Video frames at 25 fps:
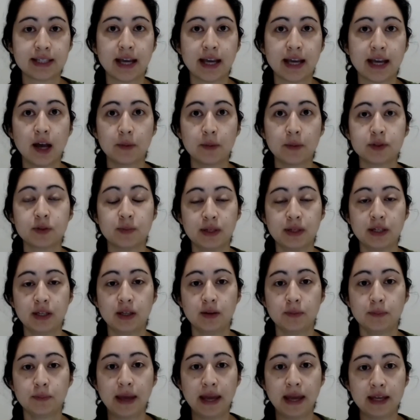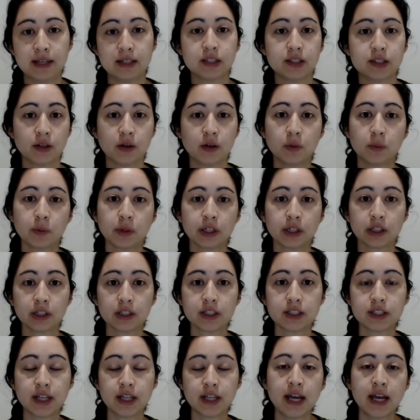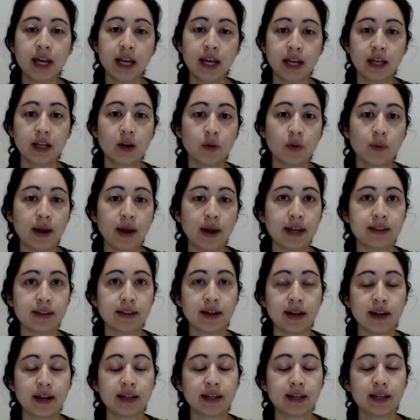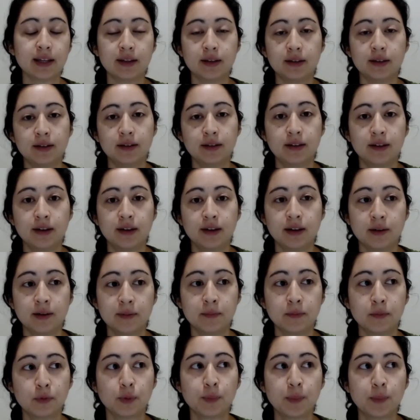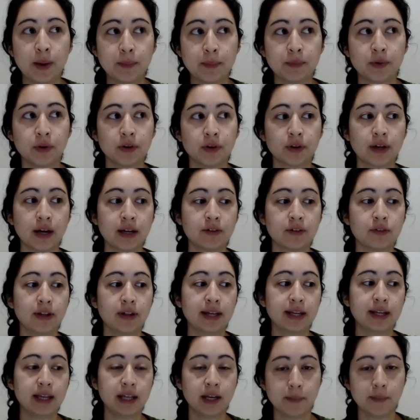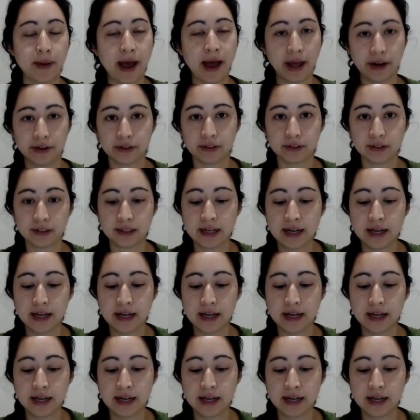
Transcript: It helps me pace the words in a way that I can remember kind of like in a pattern.